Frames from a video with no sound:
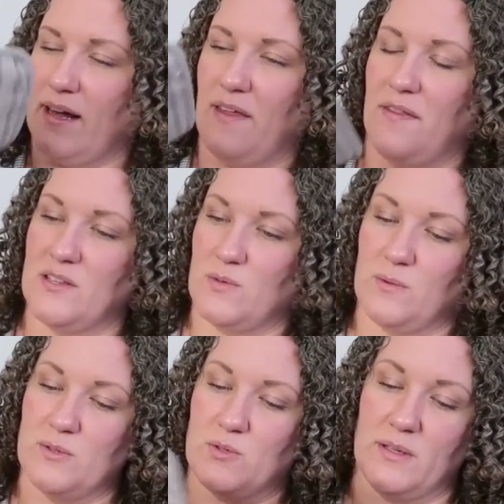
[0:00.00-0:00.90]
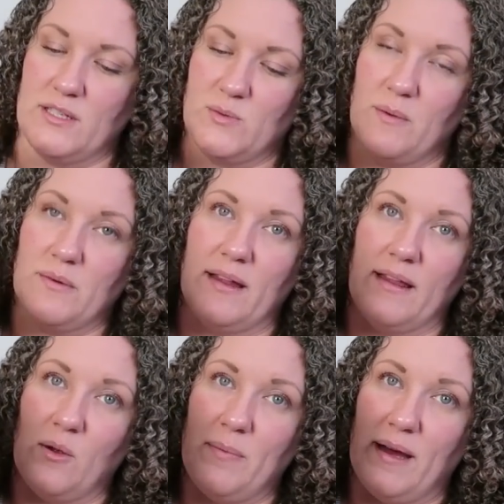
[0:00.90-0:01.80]
I thought this one was really sweet with a
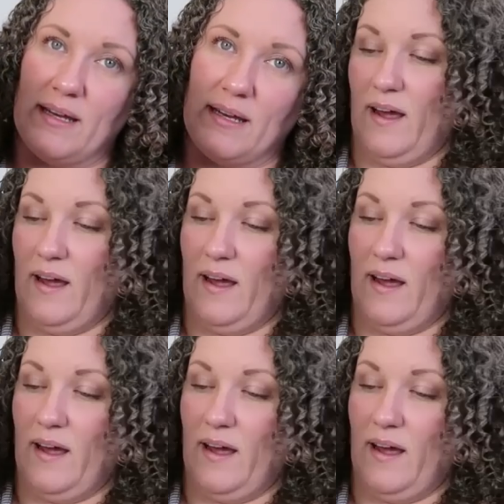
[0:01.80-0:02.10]
little bunny.